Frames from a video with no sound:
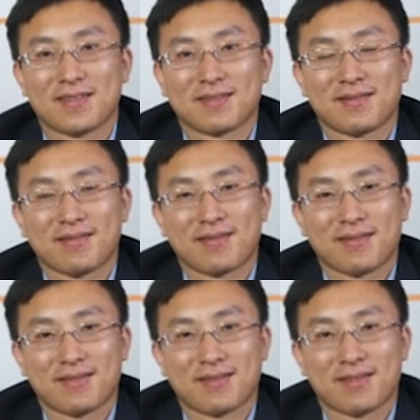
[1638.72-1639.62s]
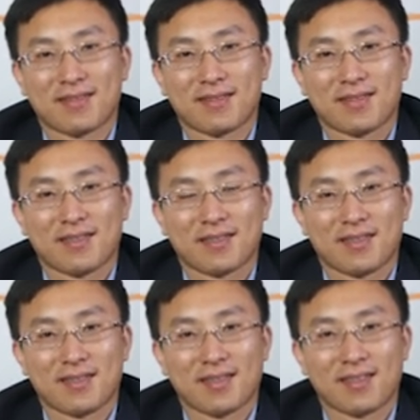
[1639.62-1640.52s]

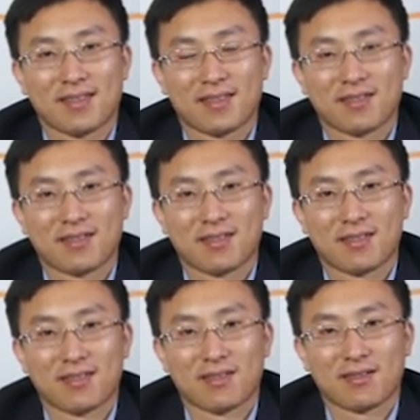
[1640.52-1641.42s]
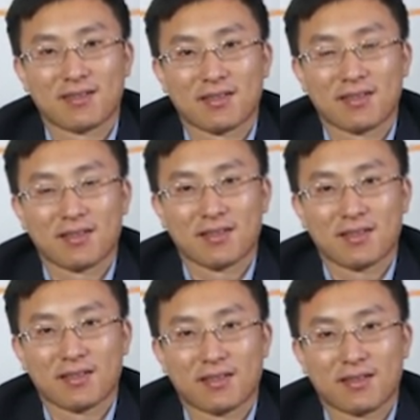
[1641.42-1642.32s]

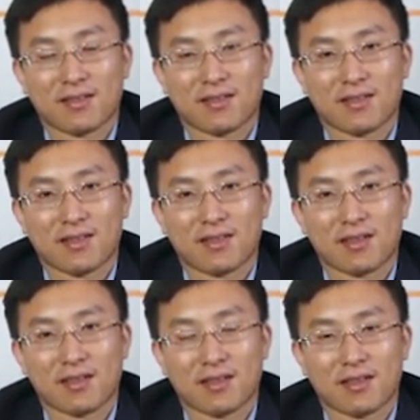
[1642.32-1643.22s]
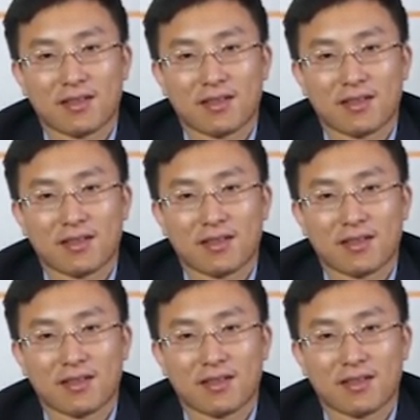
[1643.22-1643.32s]
No words are spoken by the person on screen.